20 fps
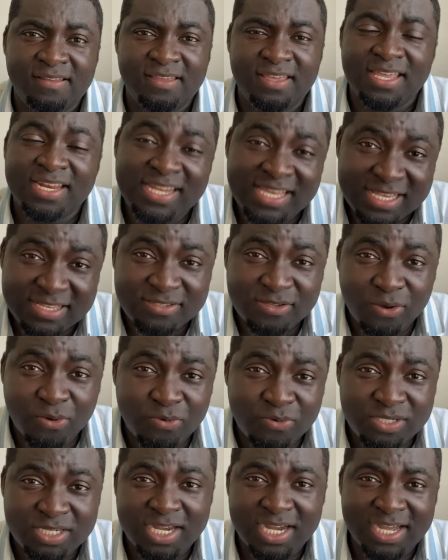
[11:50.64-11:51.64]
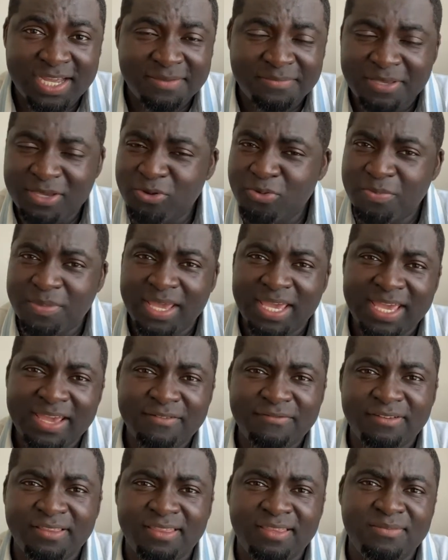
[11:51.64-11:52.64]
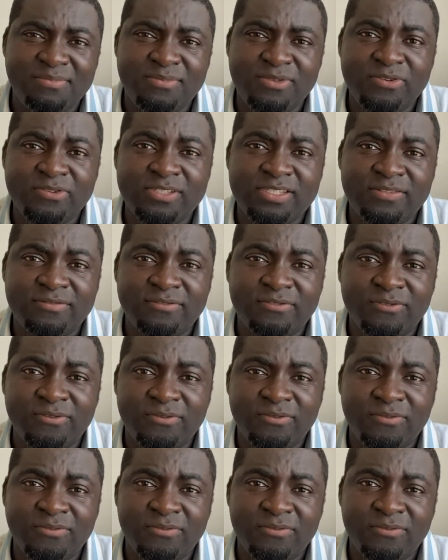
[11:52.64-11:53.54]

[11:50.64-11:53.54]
in his own time, he will make everything beautiful